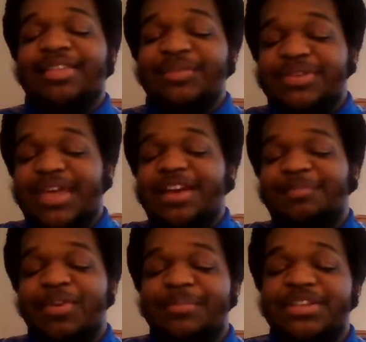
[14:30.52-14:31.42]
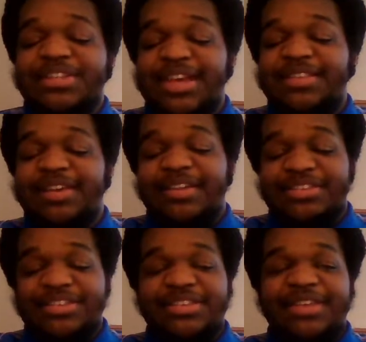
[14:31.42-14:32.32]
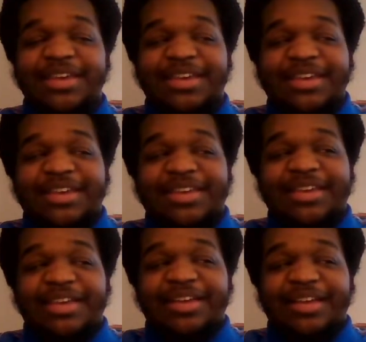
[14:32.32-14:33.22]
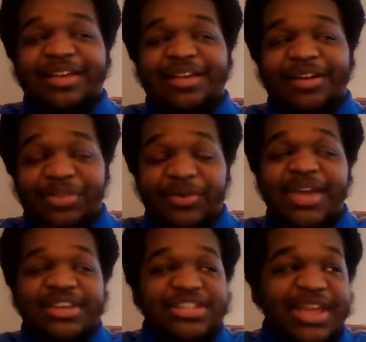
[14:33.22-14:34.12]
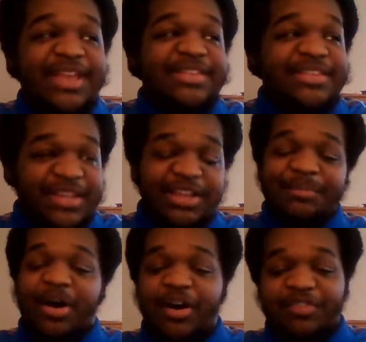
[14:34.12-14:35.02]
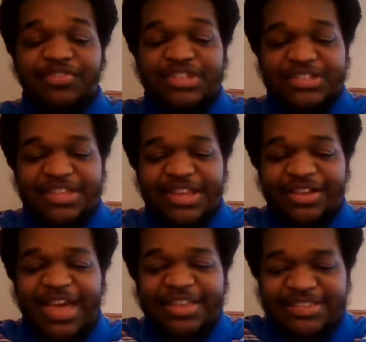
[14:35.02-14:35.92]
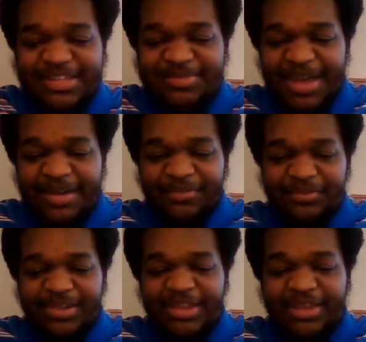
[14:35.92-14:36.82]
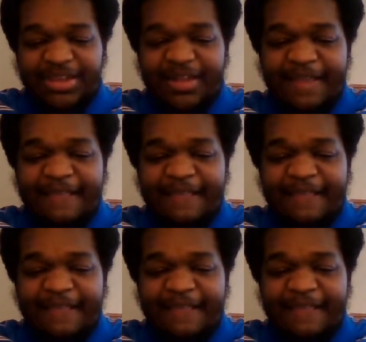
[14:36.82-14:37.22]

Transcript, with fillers: It was kind of pretty much hinted because, although, yeah, she had to sell him off, she still seemed to have a really